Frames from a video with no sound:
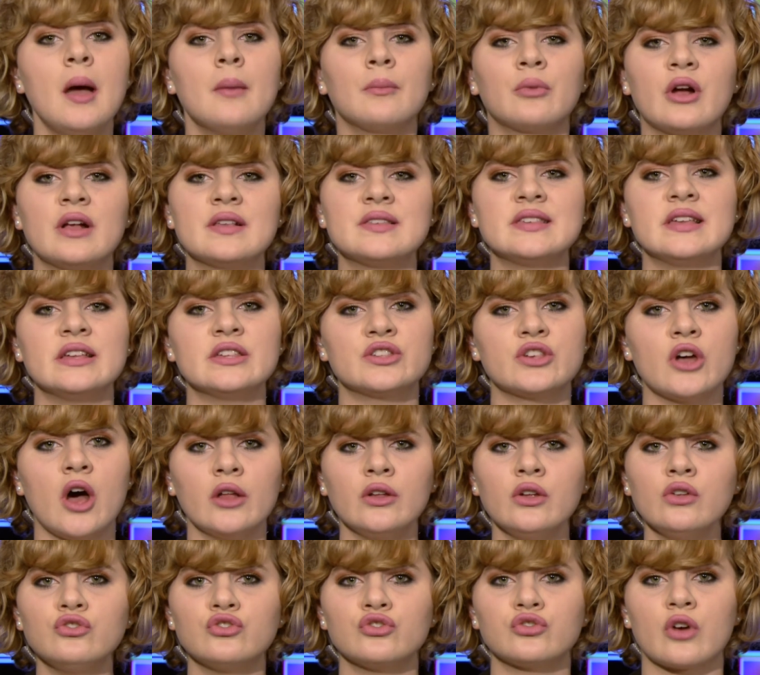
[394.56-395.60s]
President
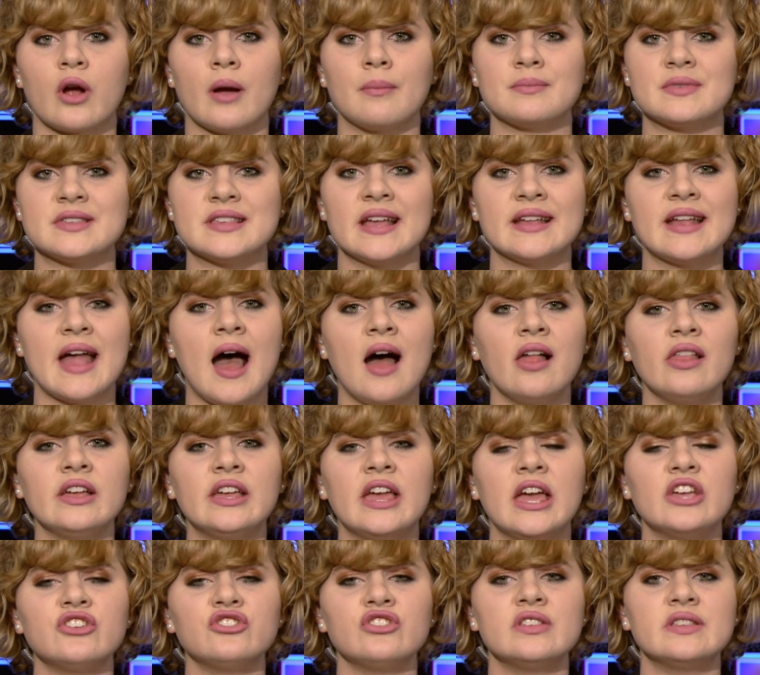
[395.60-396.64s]
Donald Trump said
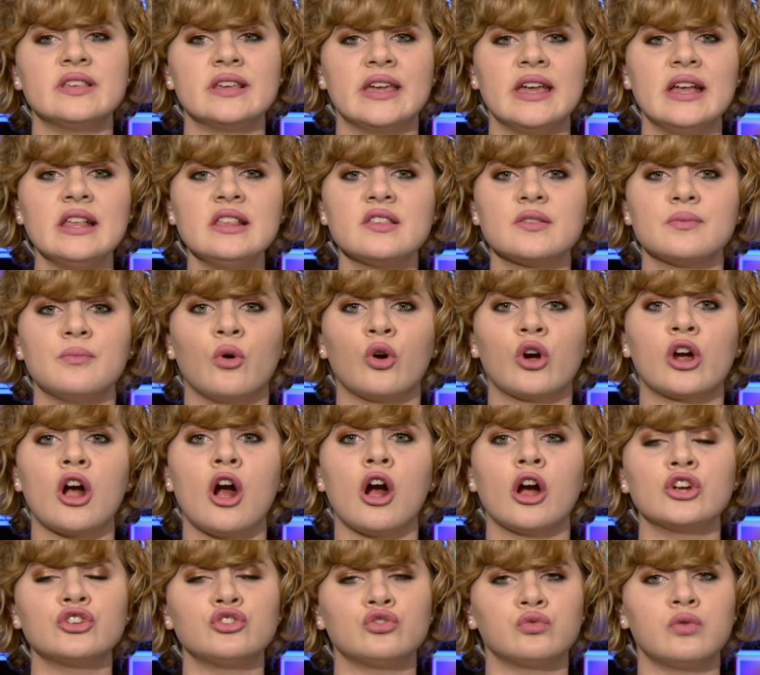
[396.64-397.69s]
allegations against Moore
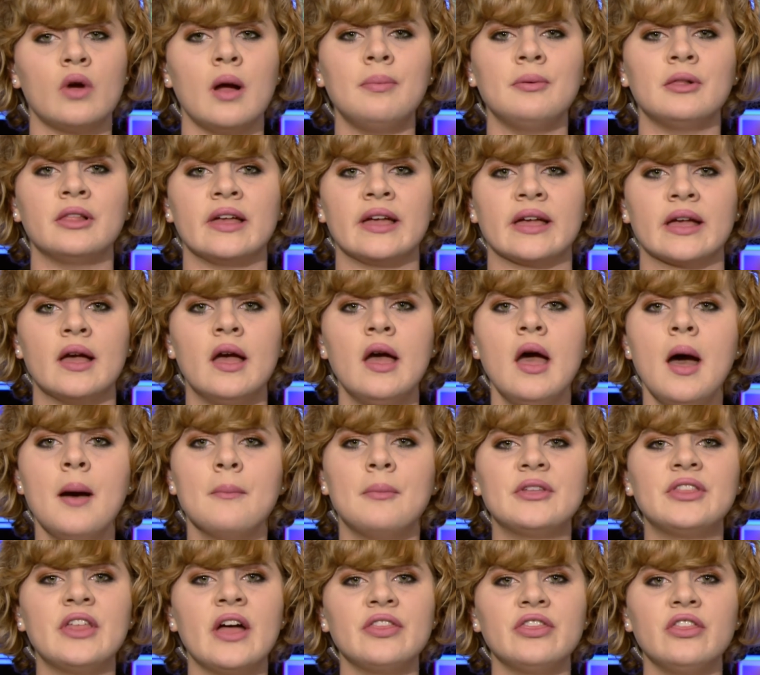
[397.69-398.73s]
are troubling,
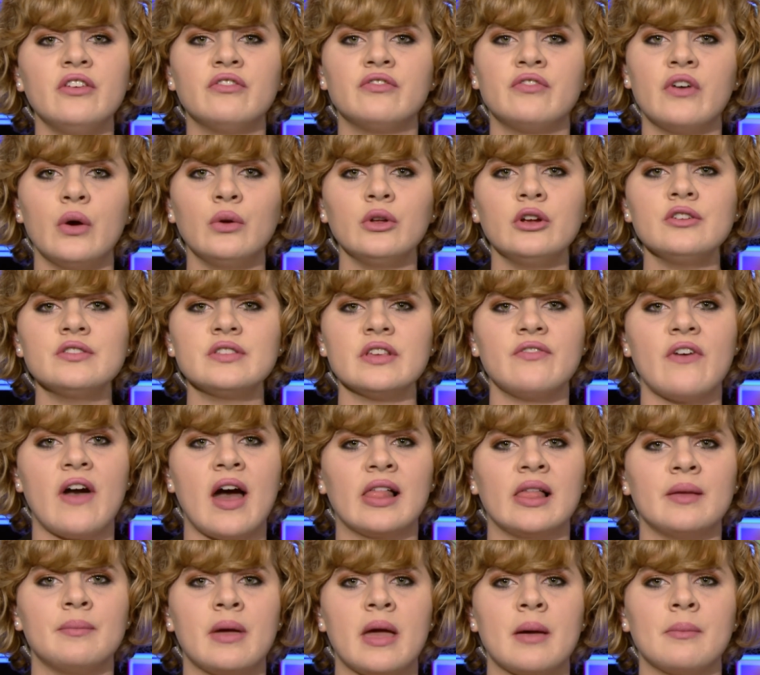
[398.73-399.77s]
but that the voters of
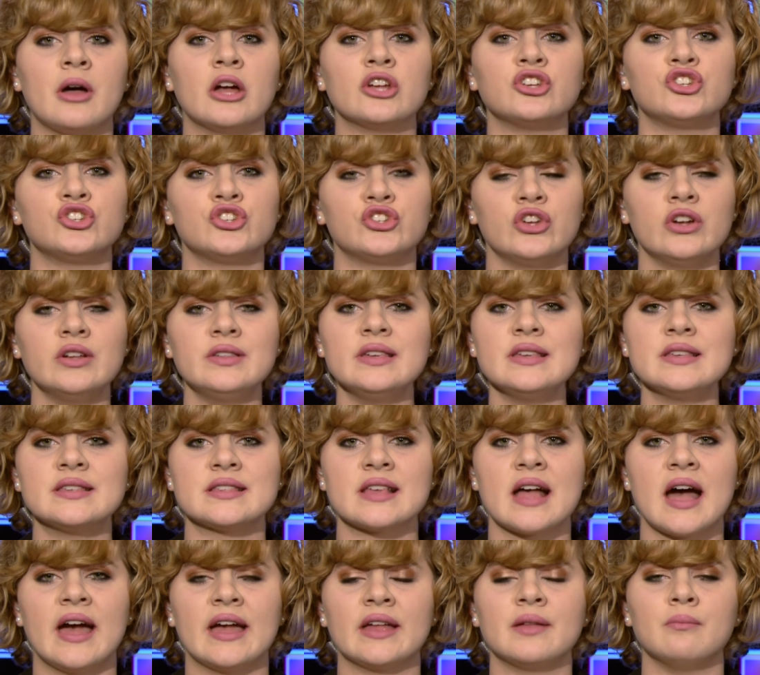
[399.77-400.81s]
Alabama should
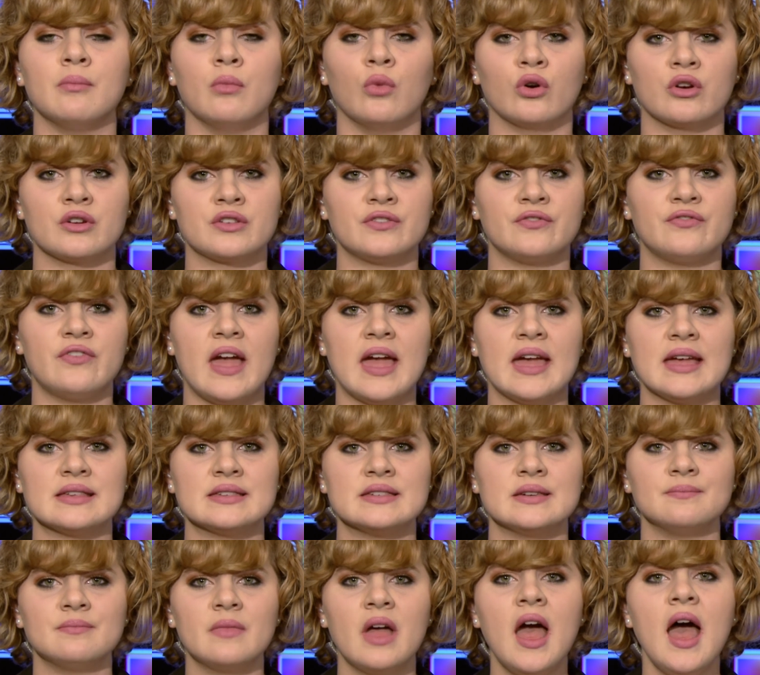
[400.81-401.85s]
decide Moore's
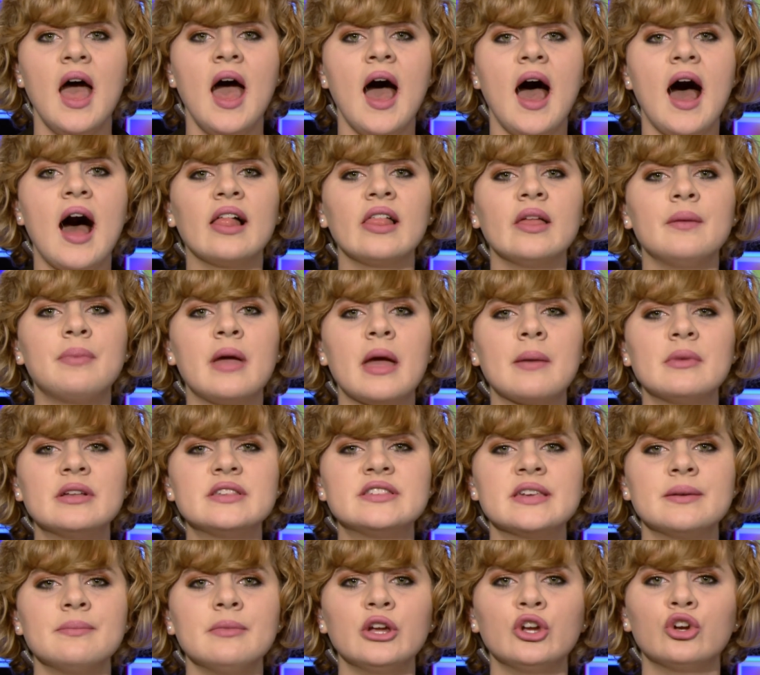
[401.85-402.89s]
fate. Alabama
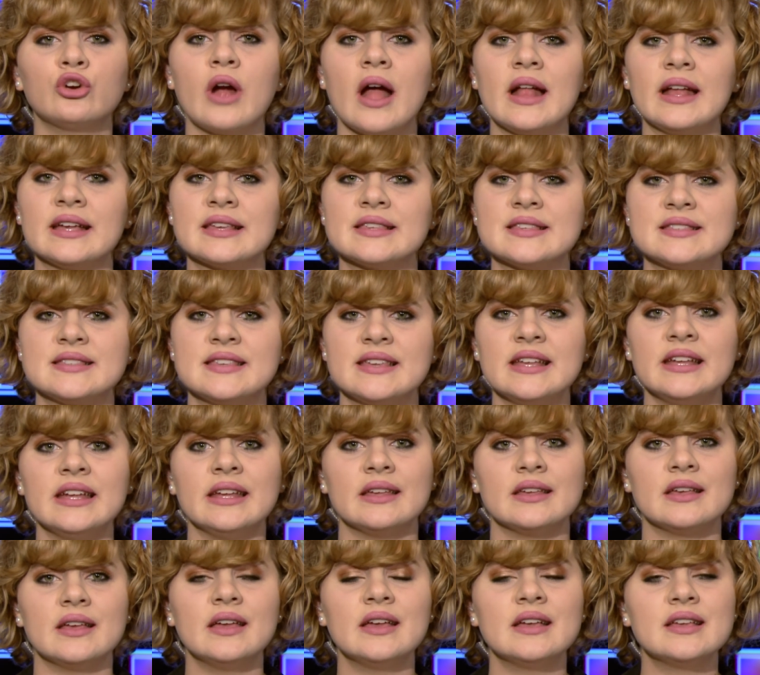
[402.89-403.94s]
Democratic
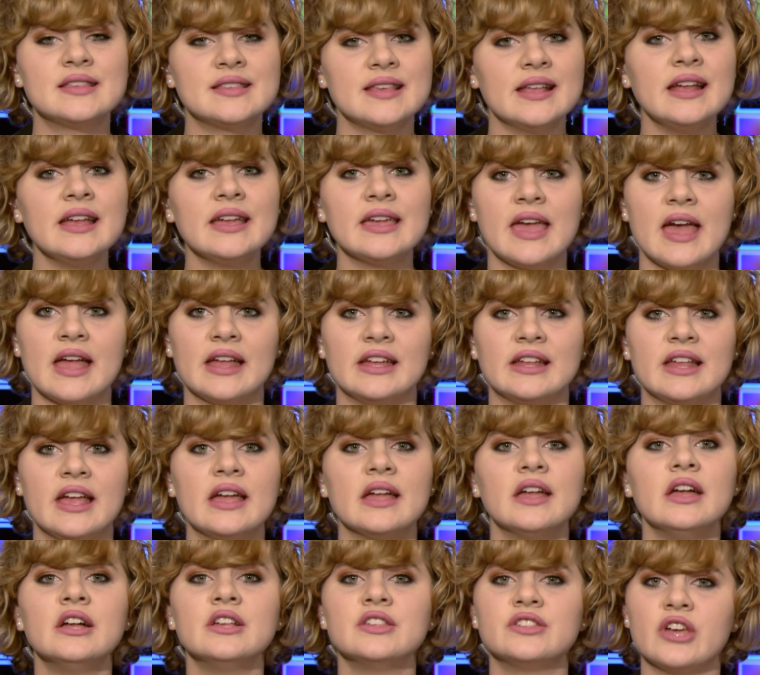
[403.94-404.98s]
Senate
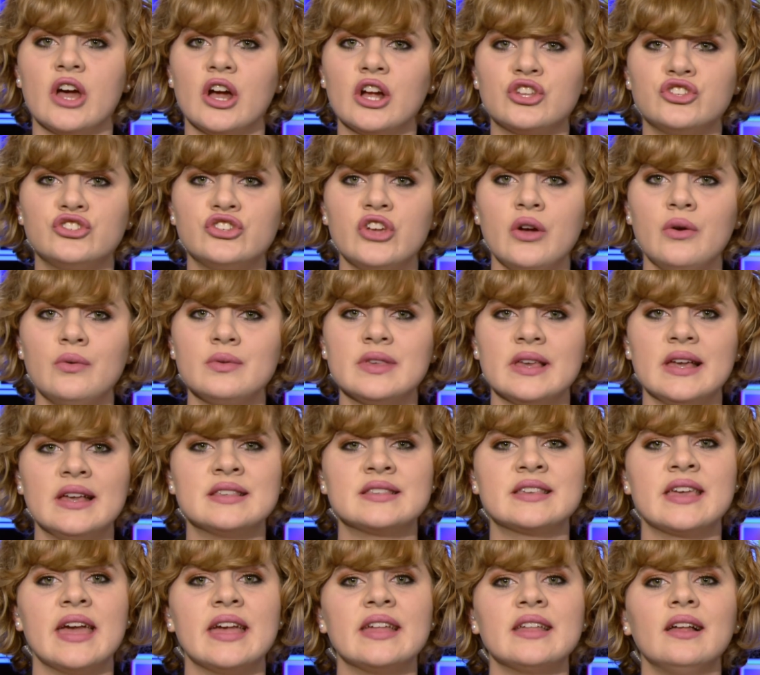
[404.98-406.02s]
candidate Doug Jones
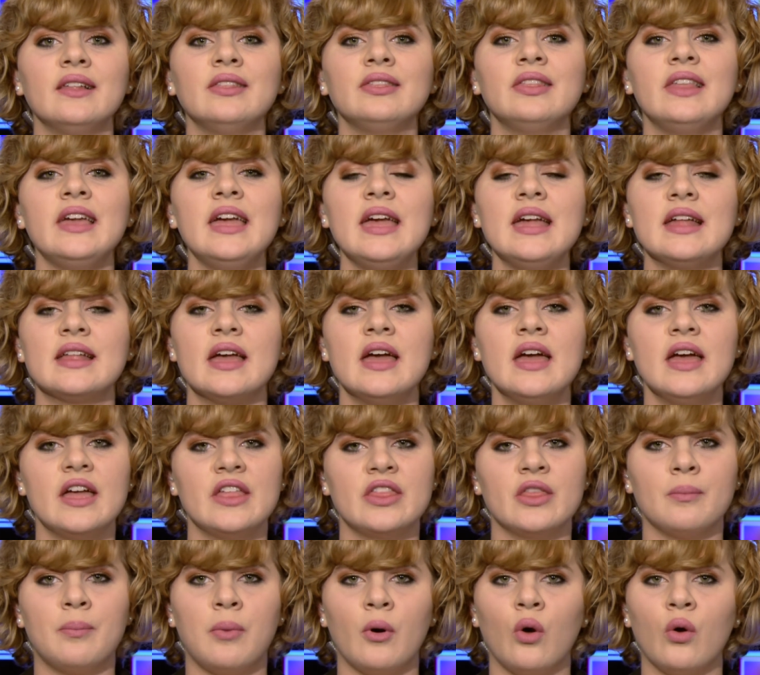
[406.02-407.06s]
has gained a lead
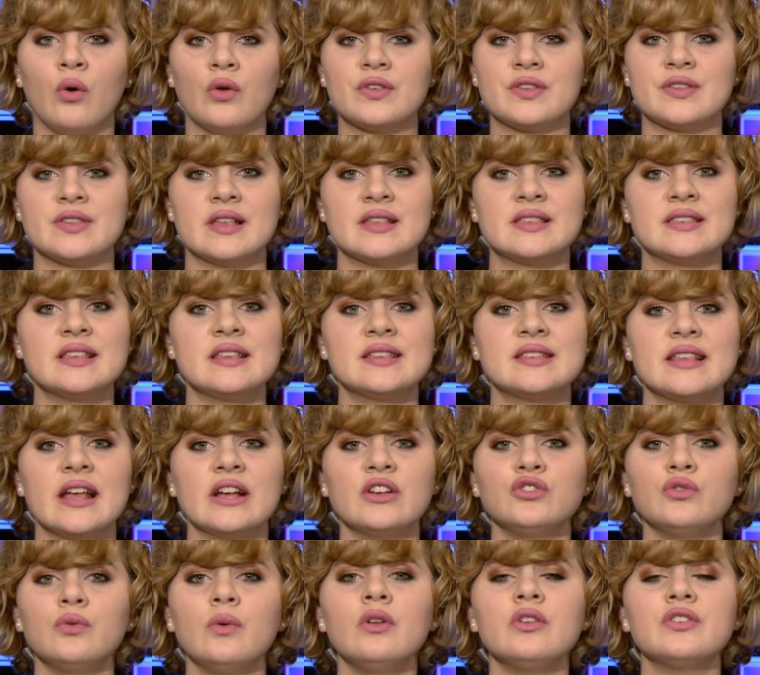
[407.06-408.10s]
in the polls since the
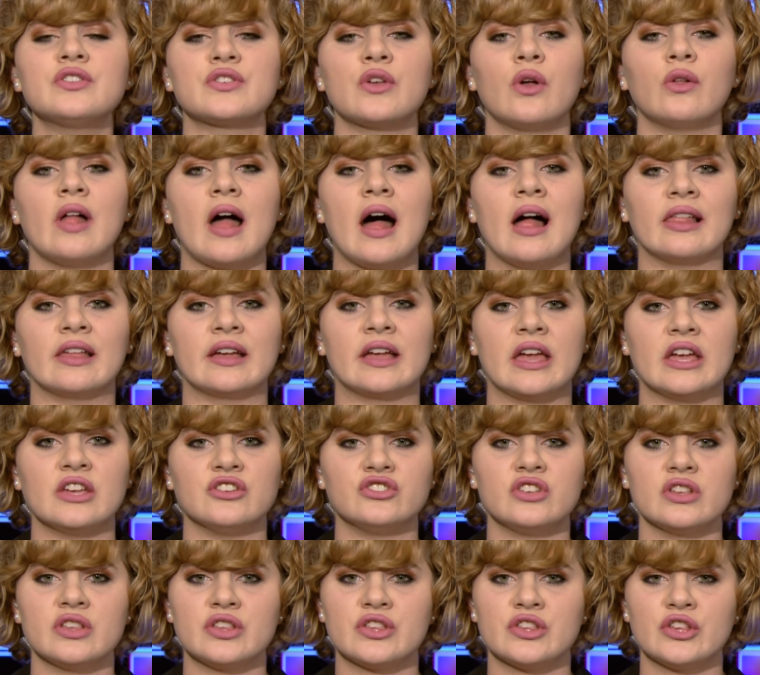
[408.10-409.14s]
sexual assault
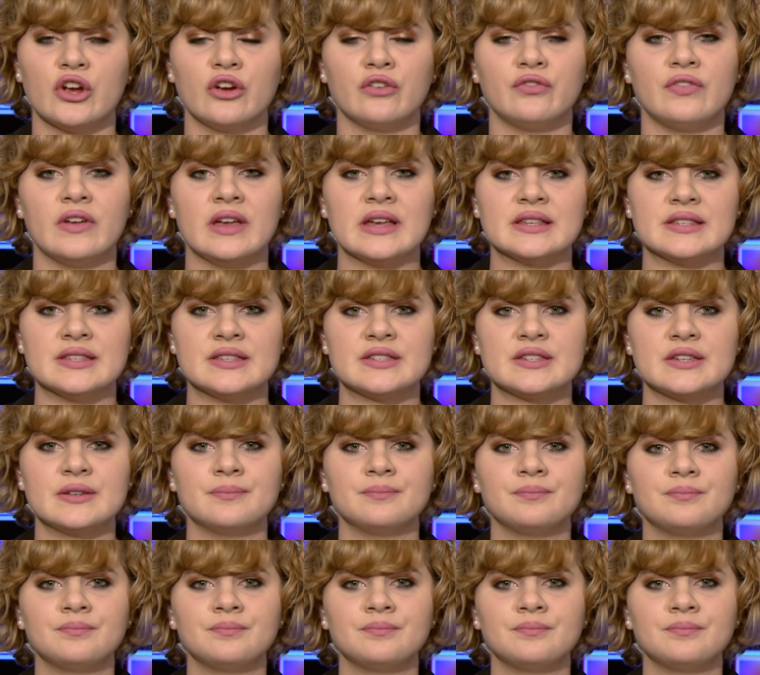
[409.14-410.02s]
allegations surfaced.